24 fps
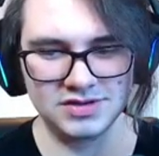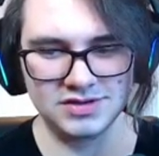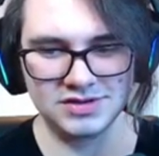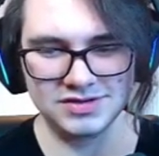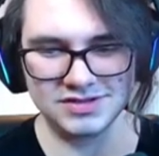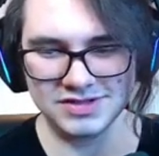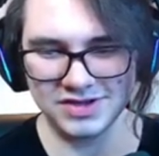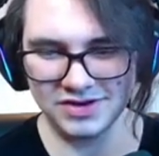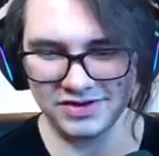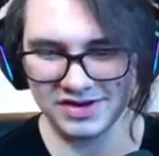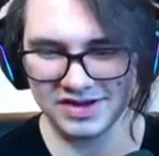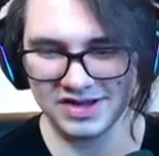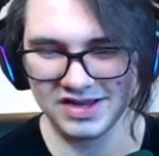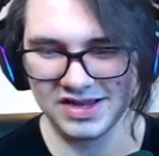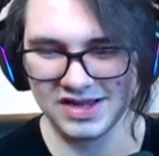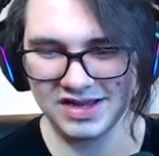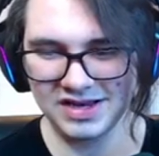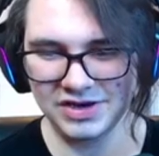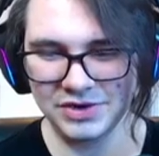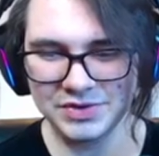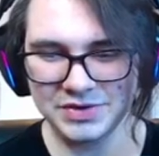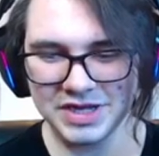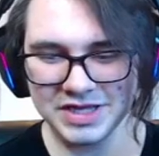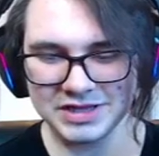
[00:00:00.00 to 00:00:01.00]
Sorry.
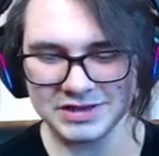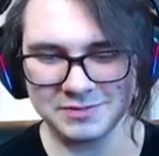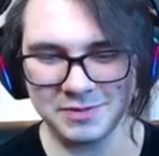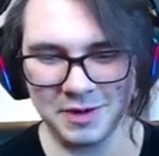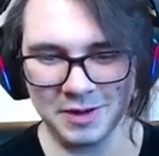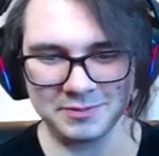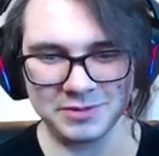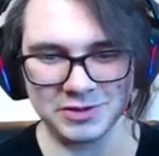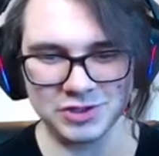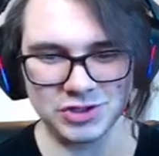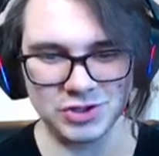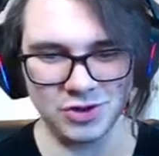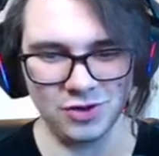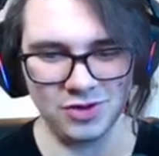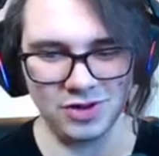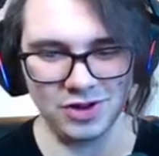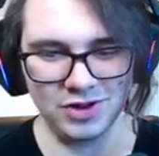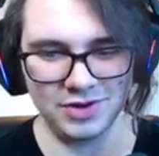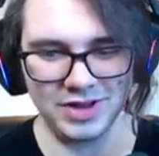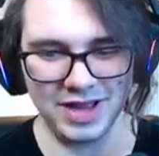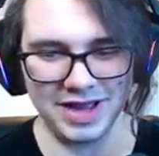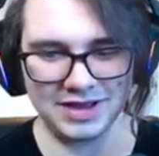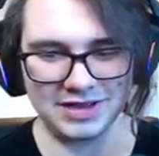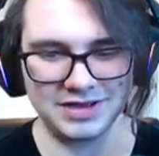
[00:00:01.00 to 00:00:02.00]
Locate the pump control.
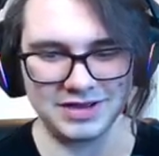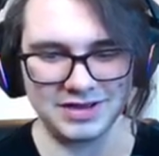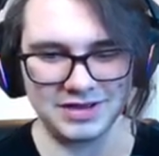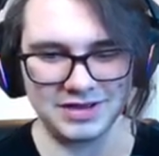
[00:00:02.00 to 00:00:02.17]
Okay.